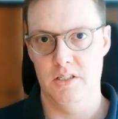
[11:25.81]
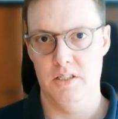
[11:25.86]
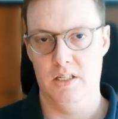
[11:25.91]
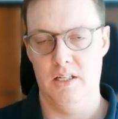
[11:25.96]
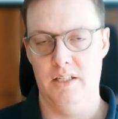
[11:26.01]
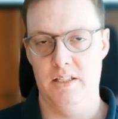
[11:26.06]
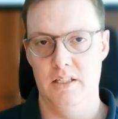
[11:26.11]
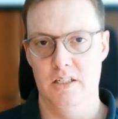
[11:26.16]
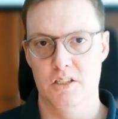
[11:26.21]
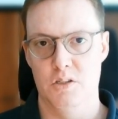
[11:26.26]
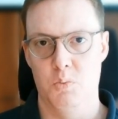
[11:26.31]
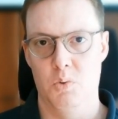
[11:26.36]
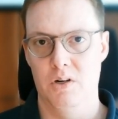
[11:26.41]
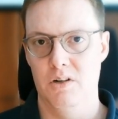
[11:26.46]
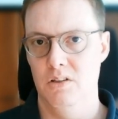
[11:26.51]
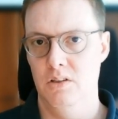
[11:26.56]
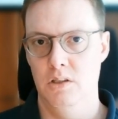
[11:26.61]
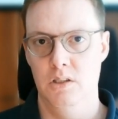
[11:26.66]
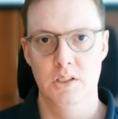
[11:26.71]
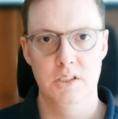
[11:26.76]
like this, where
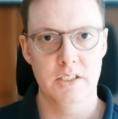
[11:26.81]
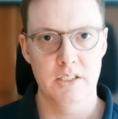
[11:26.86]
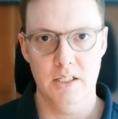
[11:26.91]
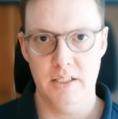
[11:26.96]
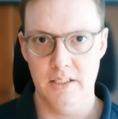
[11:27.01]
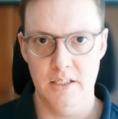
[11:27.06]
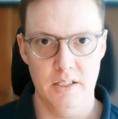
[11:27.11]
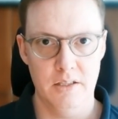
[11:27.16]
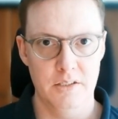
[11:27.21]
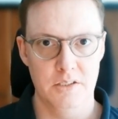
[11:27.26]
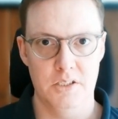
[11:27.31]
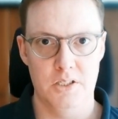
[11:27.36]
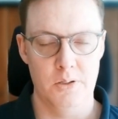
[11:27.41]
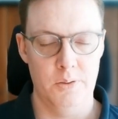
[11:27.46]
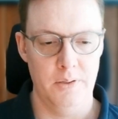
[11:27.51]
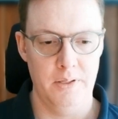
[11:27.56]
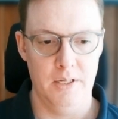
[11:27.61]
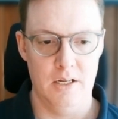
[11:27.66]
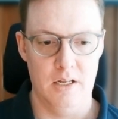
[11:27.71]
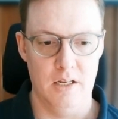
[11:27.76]
it looks like nothing's
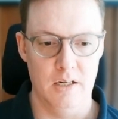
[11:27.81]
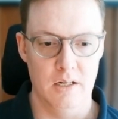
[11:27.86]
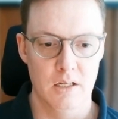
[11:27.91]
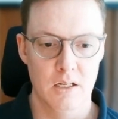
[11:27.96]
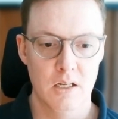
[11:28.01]
going on.